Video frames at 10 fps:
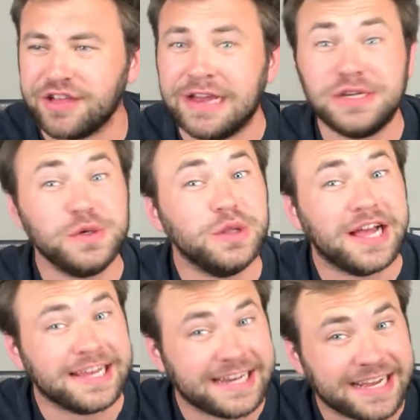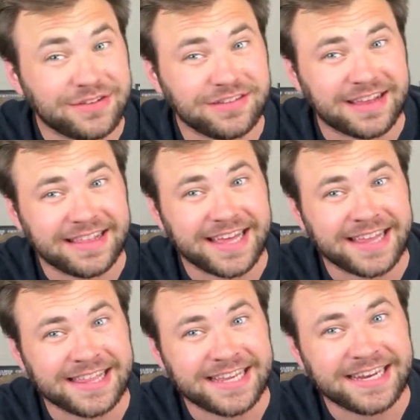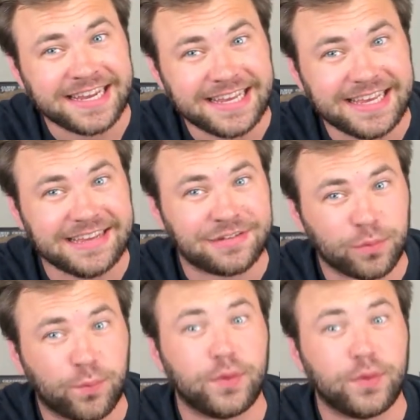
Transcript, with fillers: I do like Nichols. I, I, think Nikki is a